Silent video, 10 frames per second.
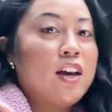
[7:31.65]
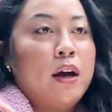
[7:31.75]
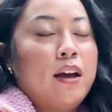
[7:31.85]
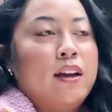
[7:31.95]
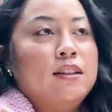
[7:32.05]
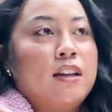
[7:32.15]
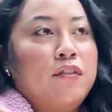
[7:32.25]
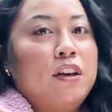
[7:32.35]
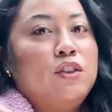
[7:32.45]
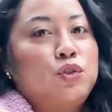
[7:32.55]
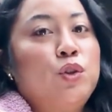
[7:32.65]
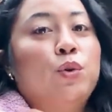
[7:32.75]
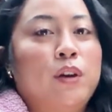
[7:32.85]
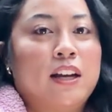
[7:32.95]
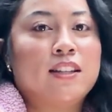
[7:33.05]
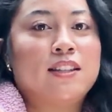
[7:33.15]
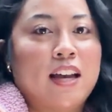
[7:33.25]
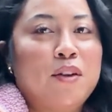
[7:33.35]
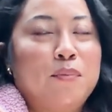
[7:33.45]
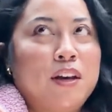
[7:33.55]
but definitely to an
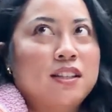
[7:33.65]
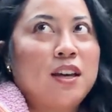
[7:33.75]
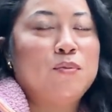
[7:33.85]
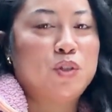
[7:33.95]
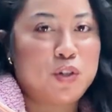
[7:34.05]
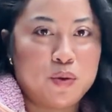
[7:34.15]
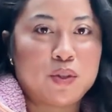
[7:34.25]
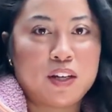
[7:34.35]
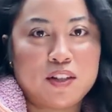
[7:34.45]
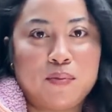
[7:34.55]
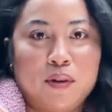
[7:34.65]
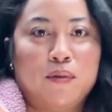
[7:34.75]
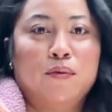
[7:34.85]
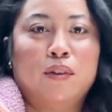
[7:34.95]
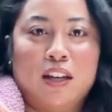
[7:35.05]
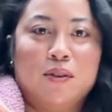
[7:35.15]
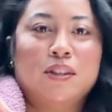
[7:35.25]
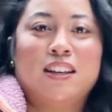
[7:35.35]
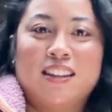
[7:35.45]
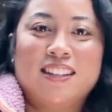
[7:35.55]
extent because I'm choosing to put videos
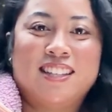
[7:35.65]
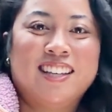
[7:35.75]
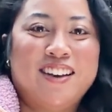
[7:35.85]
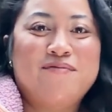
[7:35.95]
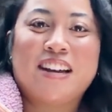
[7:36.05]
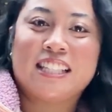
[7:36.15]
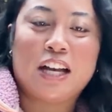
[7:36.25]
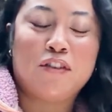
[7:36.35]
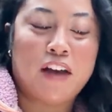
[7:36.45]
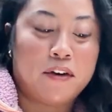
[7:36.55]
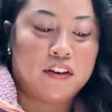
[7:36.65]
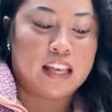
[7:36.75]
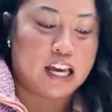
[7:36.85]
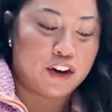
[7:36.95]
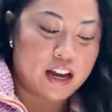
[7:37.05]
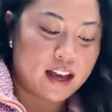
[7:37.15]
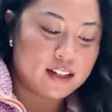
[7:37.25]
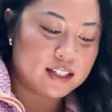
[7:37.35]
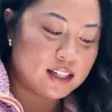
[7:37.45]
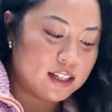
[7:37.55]
like this of myself out on the internet.